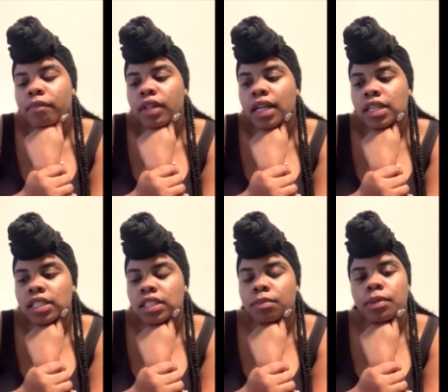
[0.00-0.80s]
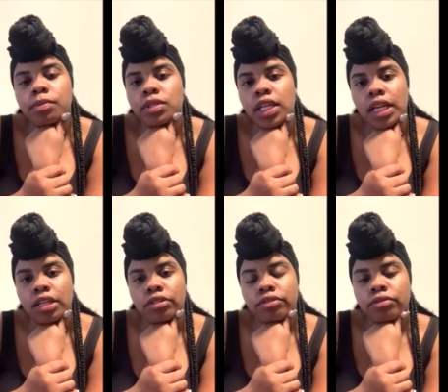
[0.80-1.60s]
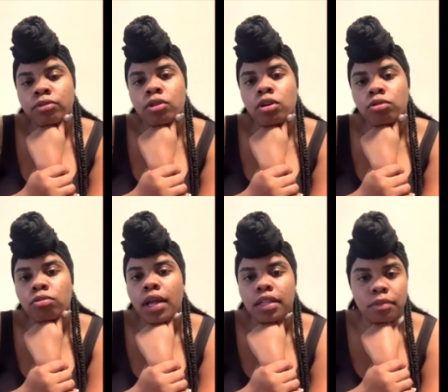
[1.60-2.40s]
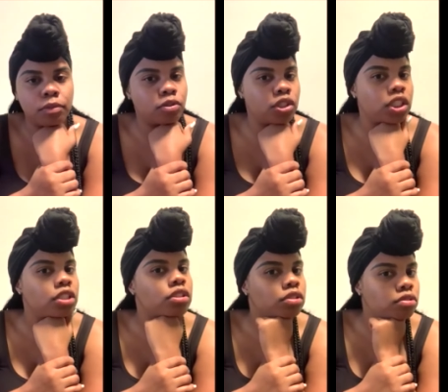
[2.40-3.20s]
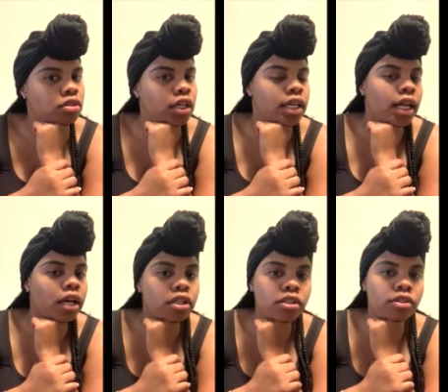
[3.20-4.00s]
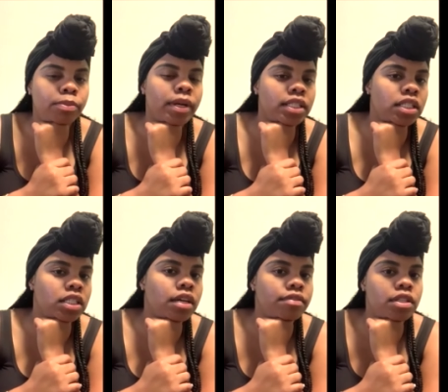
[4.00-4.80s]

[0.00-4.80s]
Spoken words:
I did see people say that you go through like the motions, so you can get like a little depressed and stuff.